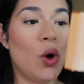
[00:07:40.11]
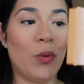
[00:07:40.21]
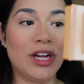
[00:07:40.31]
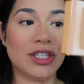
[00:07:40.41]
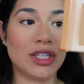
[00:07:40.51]

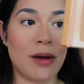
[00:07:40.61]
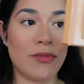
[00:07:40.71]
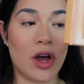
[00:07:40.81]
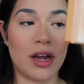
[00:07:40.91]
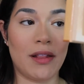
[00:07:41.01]
which I'm
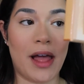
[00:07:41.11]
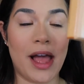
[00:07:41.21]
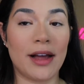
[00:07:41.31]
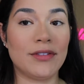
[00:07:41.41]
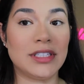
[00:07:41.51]
not gonna lie,
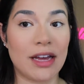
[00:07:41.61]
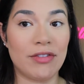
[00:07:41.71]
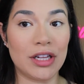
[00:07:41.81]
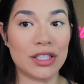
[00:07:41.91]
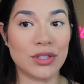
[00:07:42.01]
I have
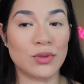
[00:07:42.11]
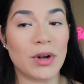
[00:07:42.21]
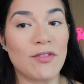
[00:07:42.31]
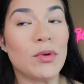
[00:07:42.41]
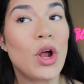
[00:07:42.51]
definitely used
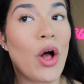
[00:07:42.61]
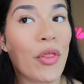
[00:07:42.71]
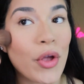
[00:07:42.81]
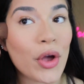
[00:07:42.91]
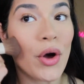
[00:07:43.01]
when I've been on
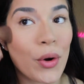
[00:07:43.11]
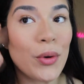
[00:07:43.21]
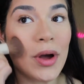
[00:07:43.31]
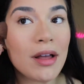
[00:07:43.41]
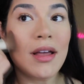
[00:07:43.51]
the go.